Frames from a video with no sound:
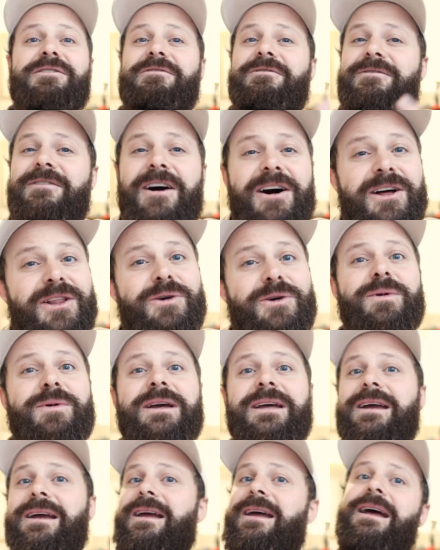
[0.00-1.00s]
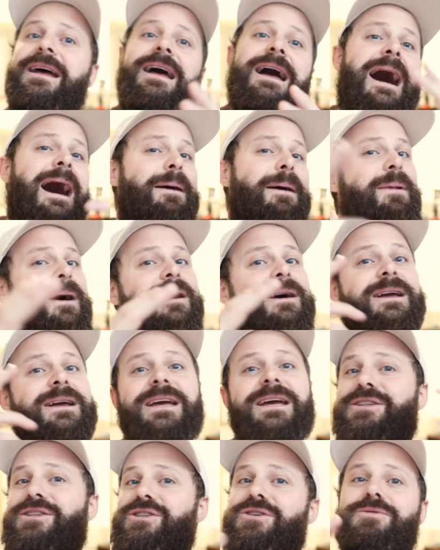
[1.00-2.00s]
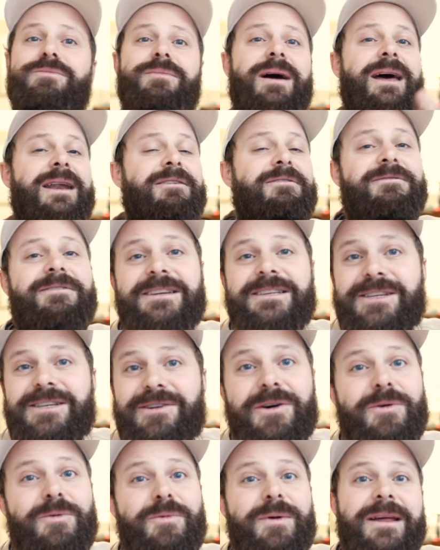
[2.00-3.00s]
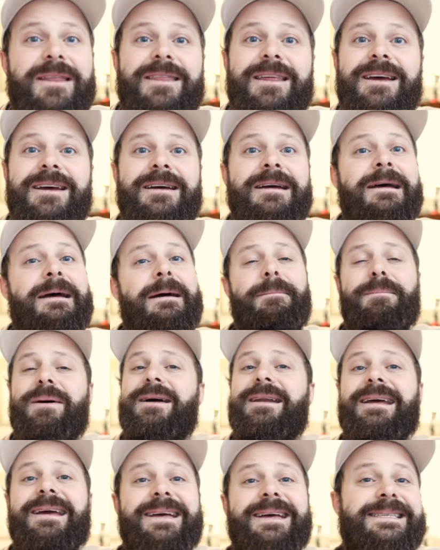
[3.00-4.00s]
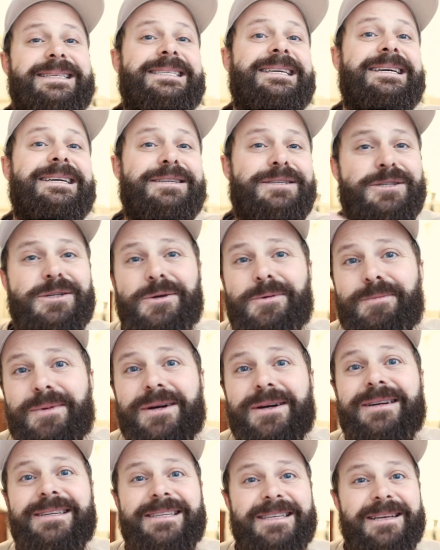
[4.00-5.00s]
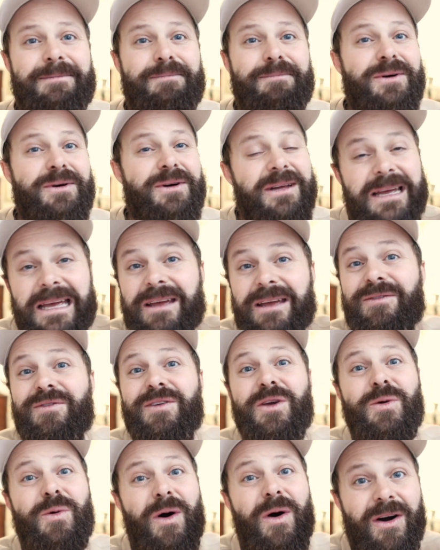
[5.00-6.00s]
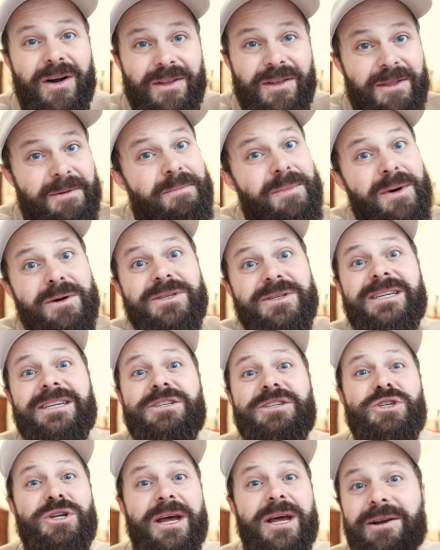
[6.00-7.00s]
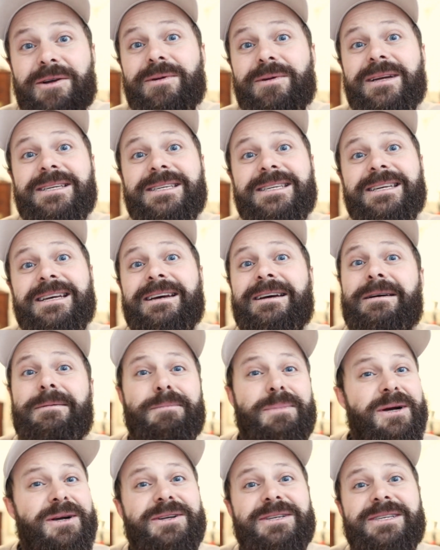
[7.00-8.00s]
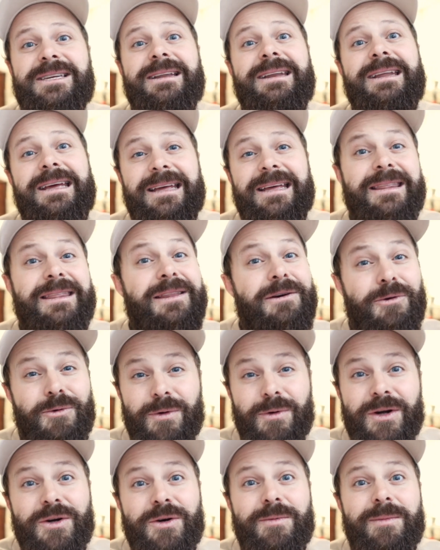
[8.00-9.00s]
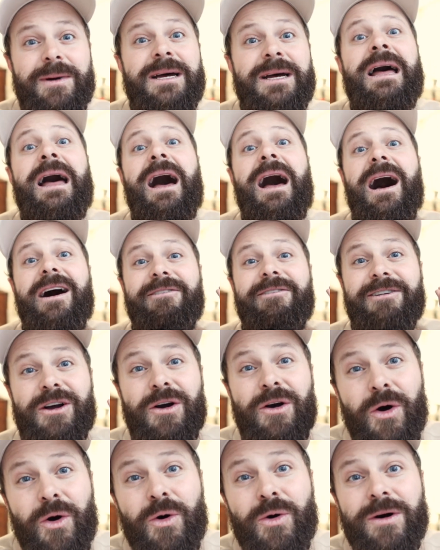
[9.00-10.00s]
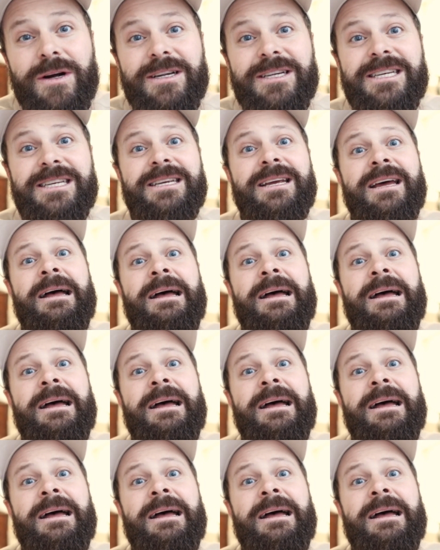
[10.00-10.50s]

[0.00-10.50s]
following. I'm not getting too metaphysical with it, but it's super simple. If you are the most generous person in the room, of course,